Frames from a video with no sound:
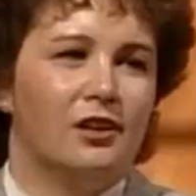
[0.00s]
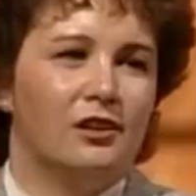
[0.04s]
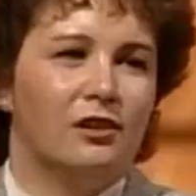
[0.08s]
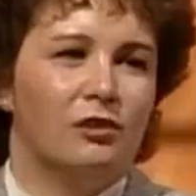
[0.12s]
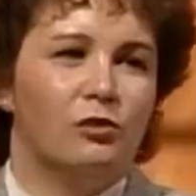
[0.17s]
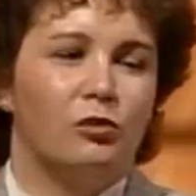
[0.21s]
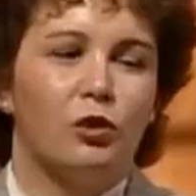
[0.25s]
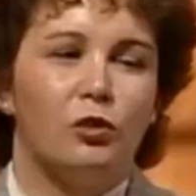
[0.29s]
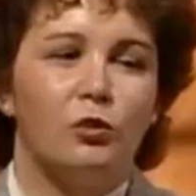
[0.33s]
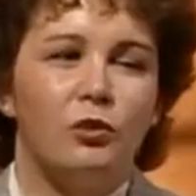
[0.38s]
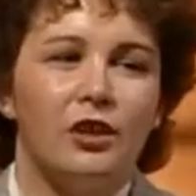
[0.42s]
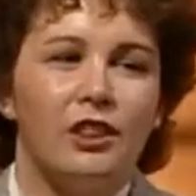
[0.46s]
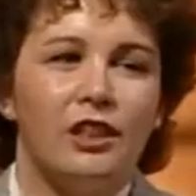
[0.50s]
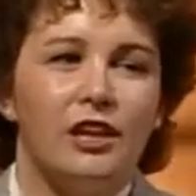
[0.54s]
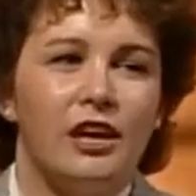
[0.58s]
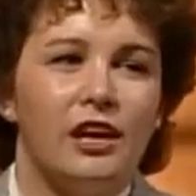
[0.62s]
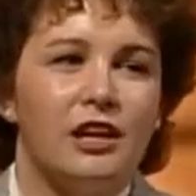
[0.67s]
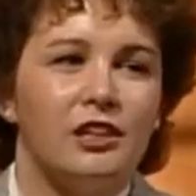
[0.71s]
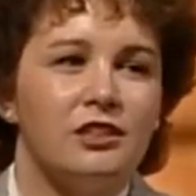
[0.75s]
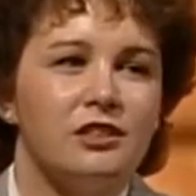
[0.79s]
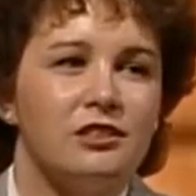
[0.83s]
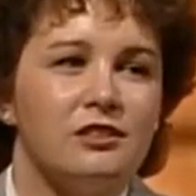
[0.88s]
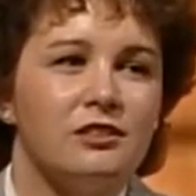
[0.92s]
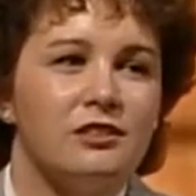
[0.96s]
Cindy? What were
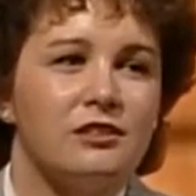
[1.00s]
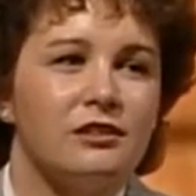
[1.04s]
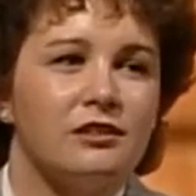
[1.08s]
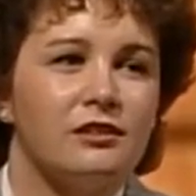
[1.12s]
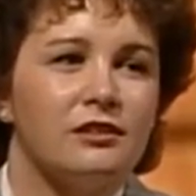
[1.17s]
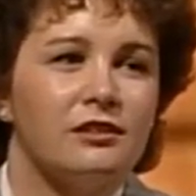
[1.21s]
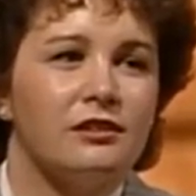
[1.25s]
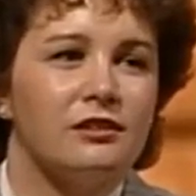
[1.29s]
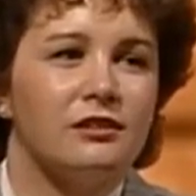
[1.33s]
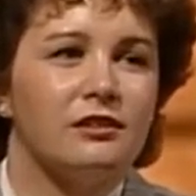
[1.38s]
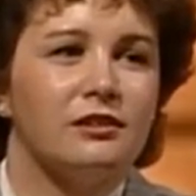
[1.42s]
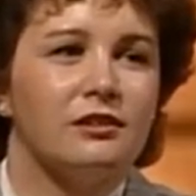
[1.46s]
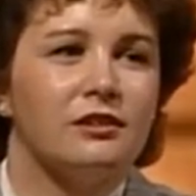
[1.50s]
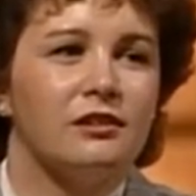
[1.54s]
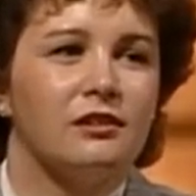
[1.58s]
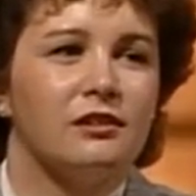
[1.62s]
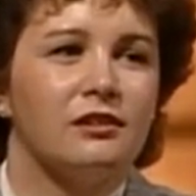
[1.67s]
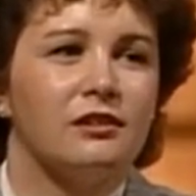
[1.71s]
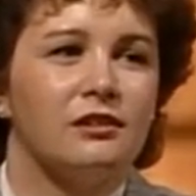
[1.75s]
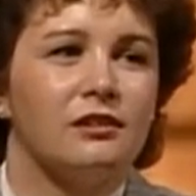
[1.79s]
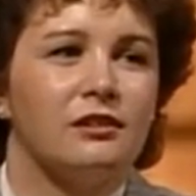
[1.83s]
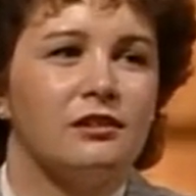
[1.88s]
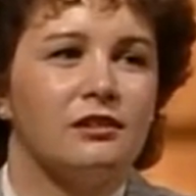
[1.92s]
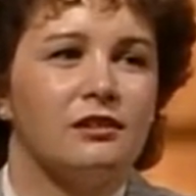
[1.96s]
the ages?
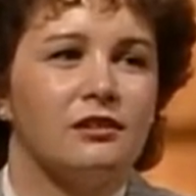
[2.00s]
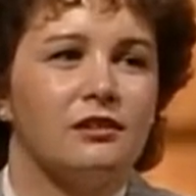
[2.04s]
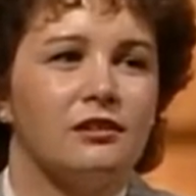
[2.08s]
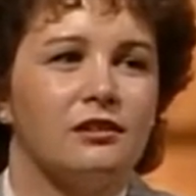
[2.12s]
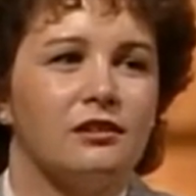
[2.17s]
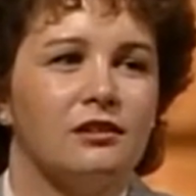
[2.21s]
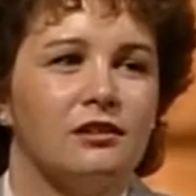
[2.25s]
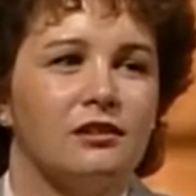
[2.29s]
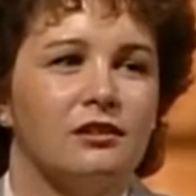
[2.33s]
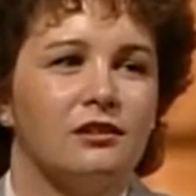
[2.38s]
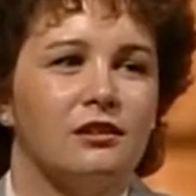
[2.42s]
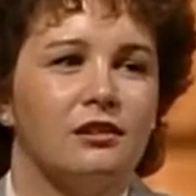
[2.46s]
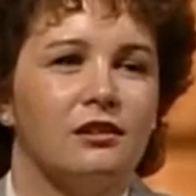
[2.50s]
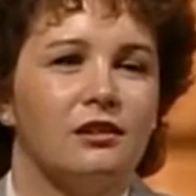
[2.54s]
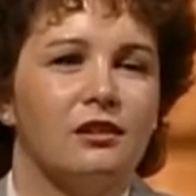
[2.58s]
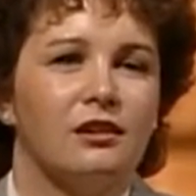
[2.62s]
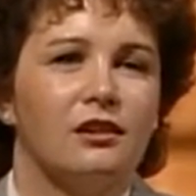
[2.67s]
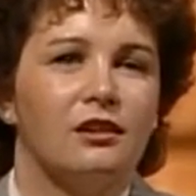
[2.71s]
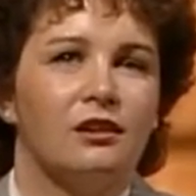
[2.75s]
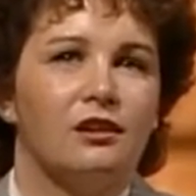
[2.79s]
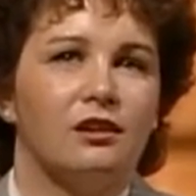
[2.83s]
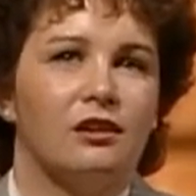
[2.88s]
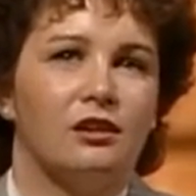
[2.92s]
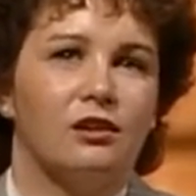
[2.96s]
15 to
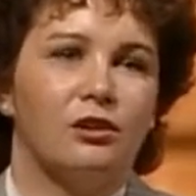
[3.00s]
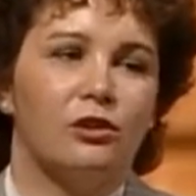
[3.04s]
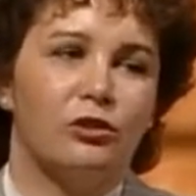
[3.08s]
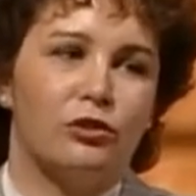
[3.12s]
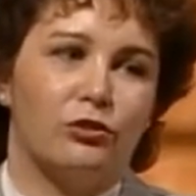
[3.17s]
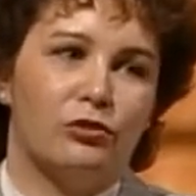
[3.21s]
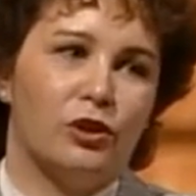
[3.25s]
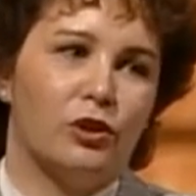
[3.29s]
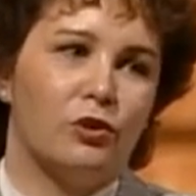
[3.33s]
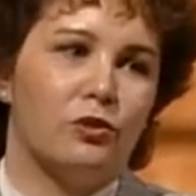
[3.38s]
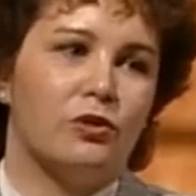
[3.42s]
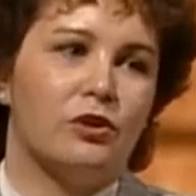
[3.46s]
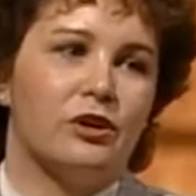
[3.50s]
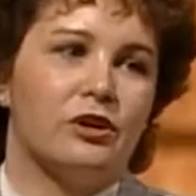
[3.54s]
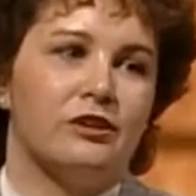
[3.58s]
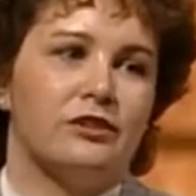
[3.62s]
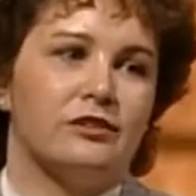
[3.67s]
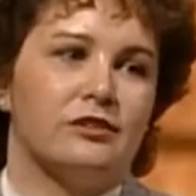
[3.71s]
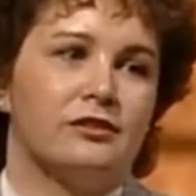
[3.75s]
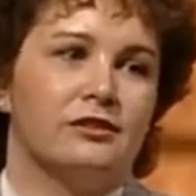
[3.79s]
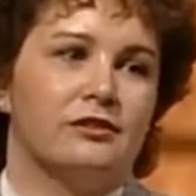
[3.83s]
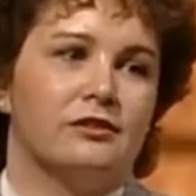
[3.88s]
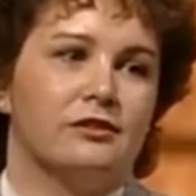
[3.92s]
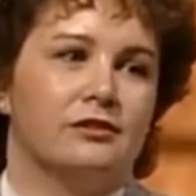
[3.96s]
24. Oh, three
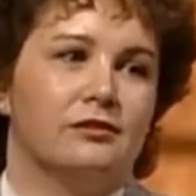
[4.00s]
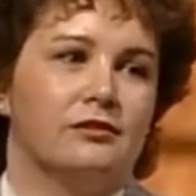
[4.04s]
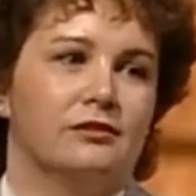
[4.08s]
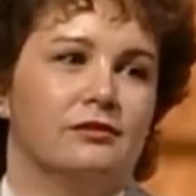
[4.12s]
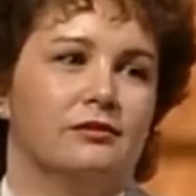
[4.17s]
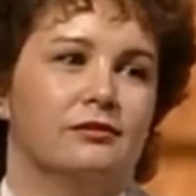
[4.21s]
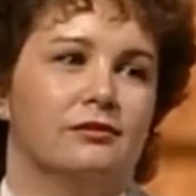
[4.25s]
quarters.